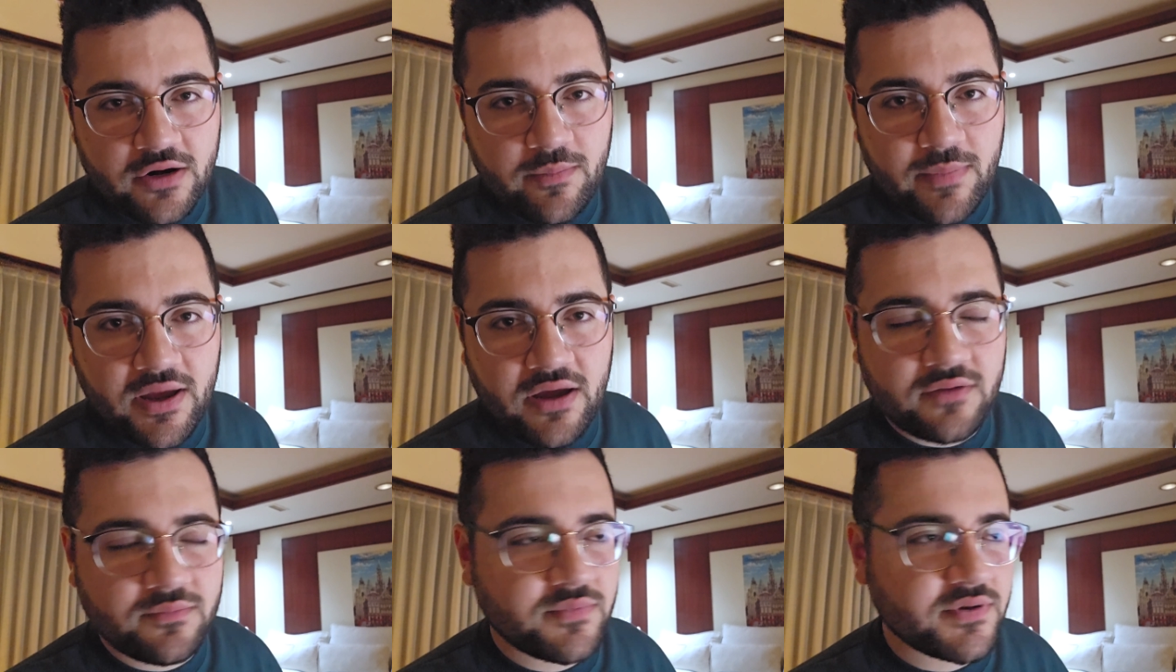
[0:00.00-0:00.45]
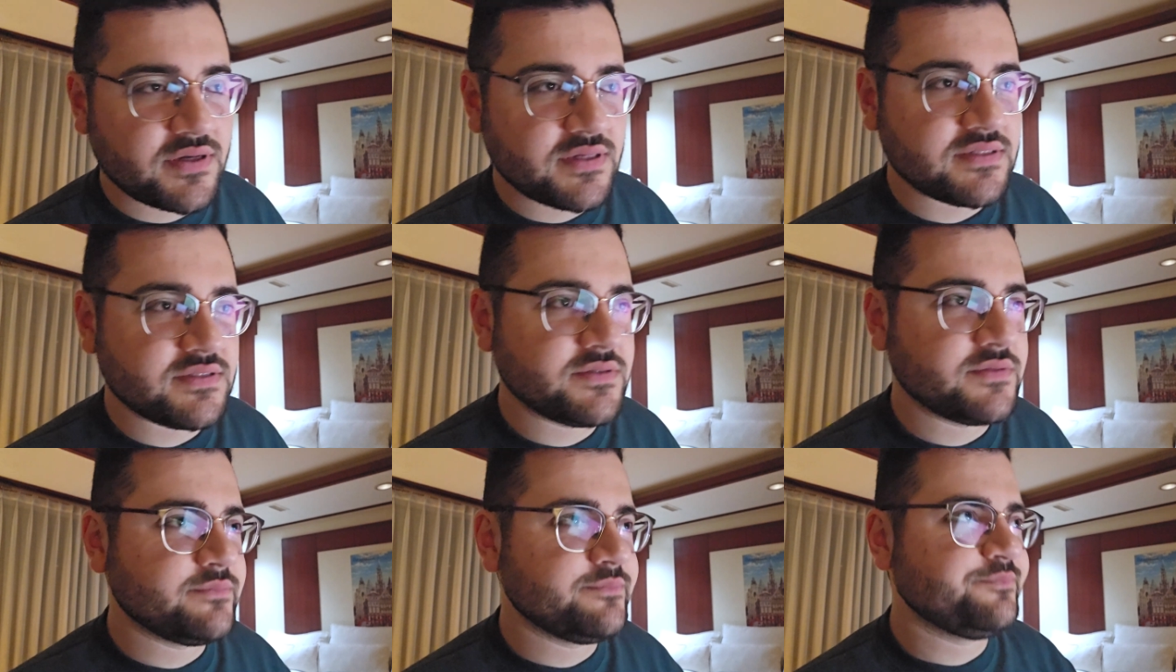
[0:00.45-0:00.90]
about
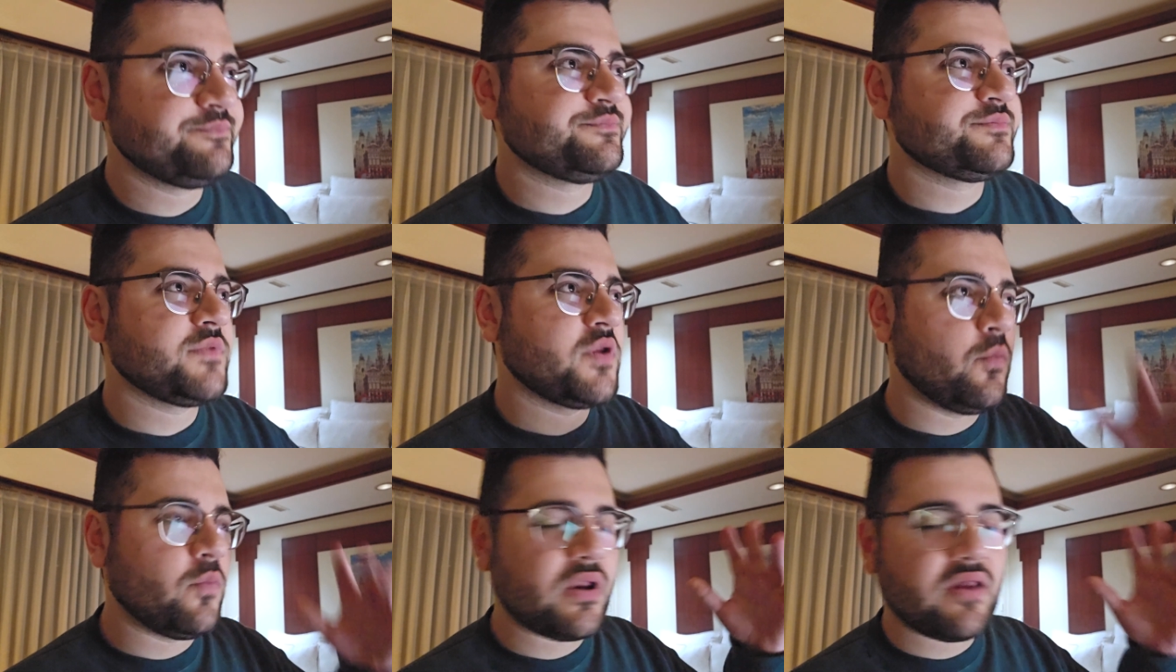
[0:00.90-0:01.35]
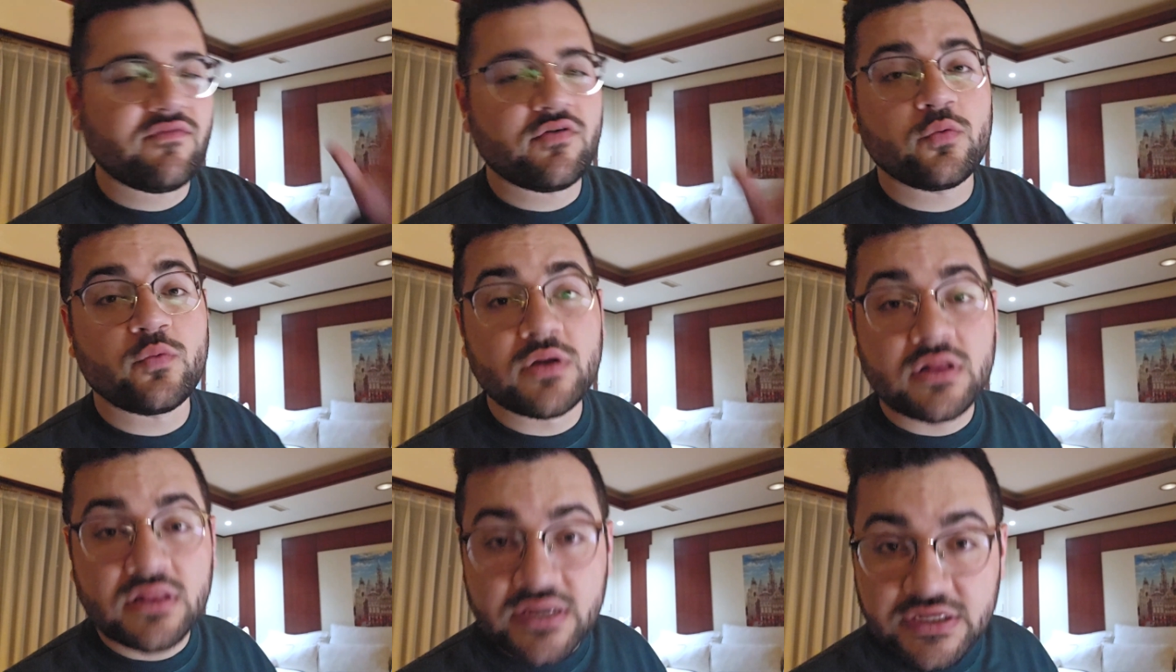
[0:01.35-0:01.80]
because whatever
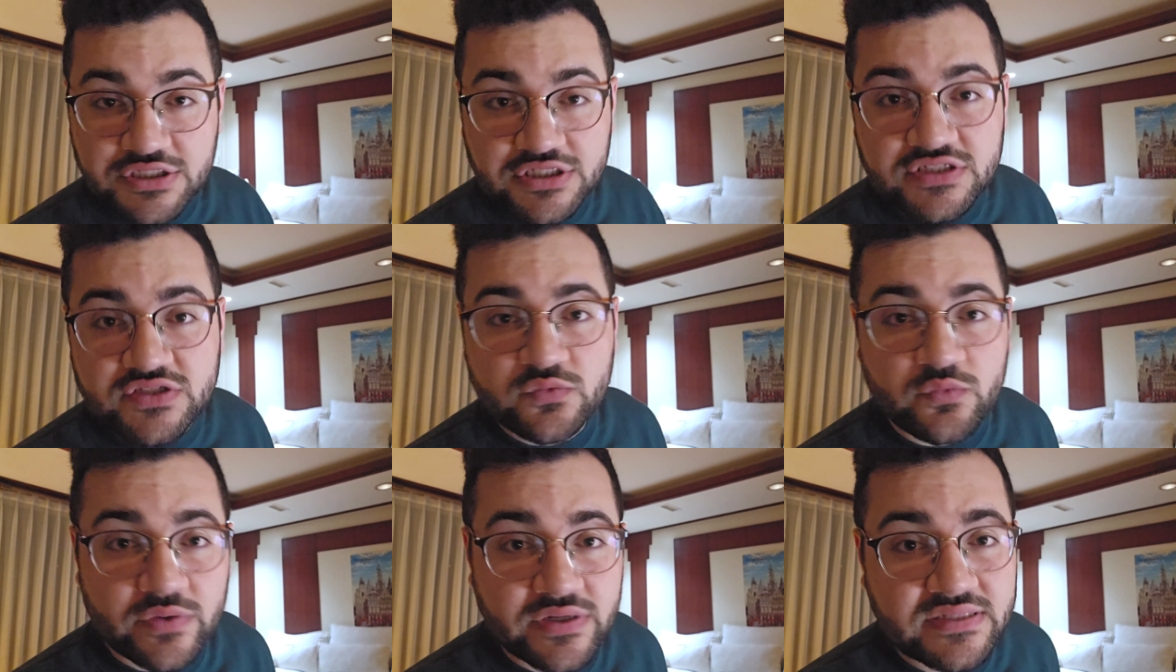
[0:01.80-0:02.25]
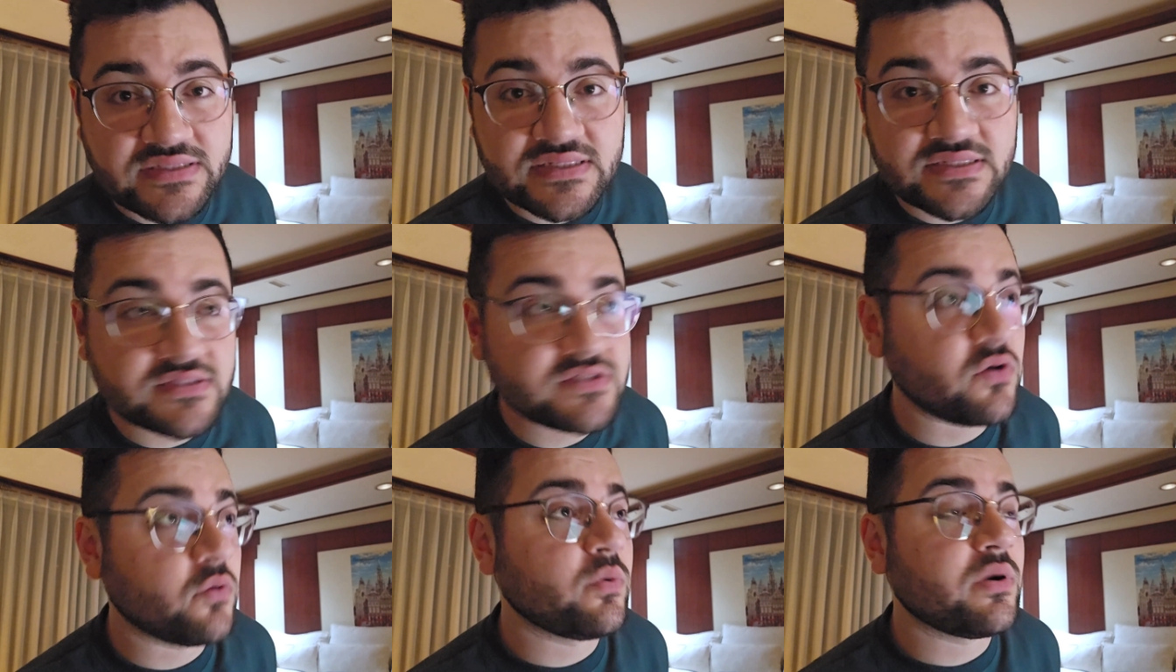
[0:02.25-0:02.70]
religious
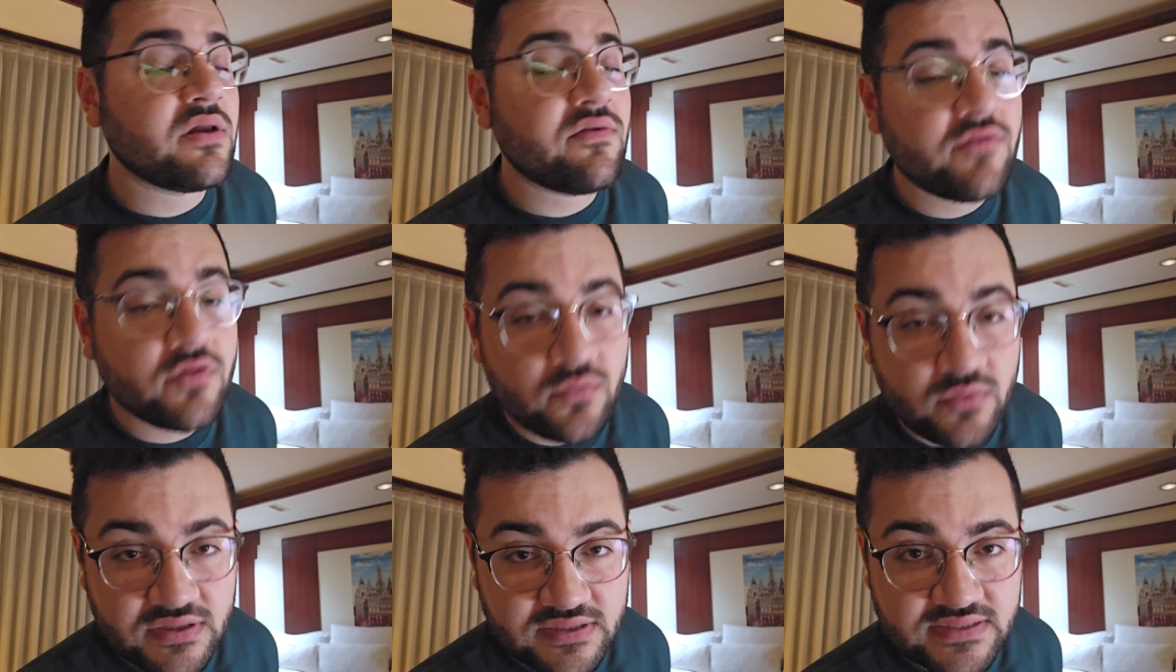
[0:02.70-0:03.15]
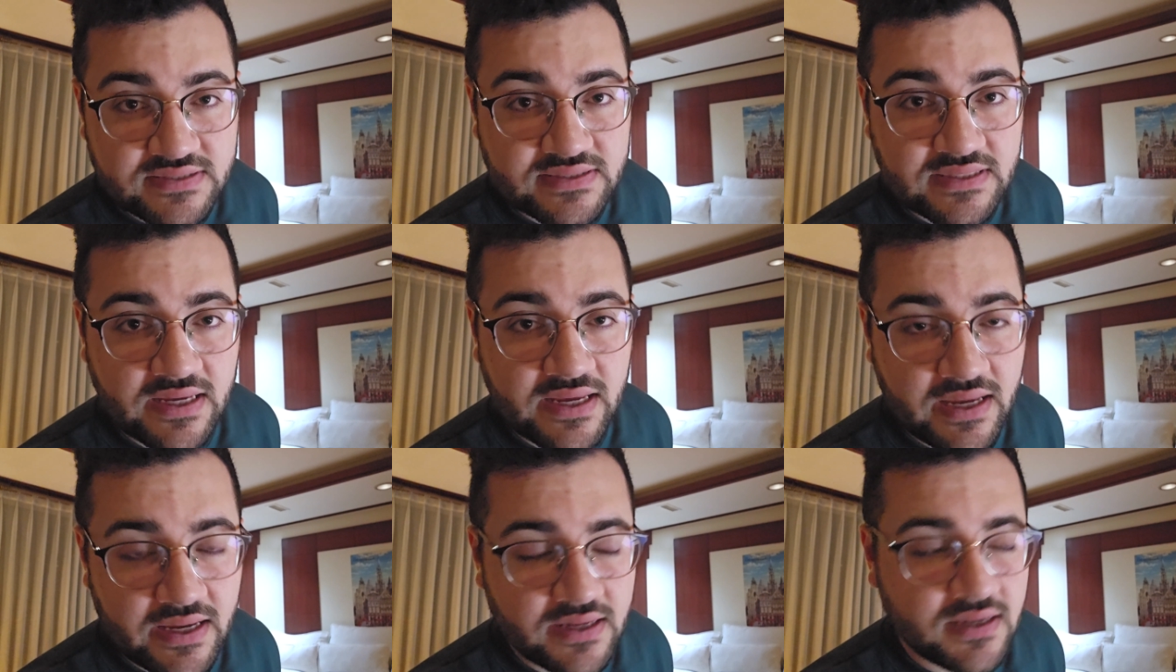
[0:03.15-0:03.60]
reasons or whatever you want to
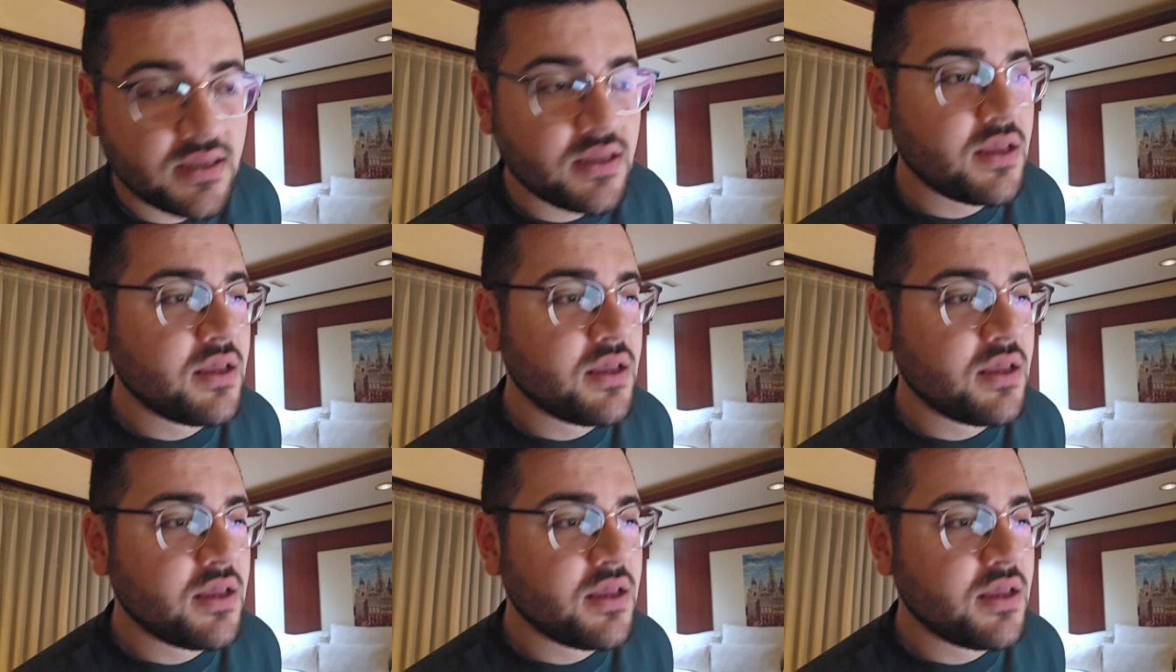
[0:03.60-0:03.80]
say.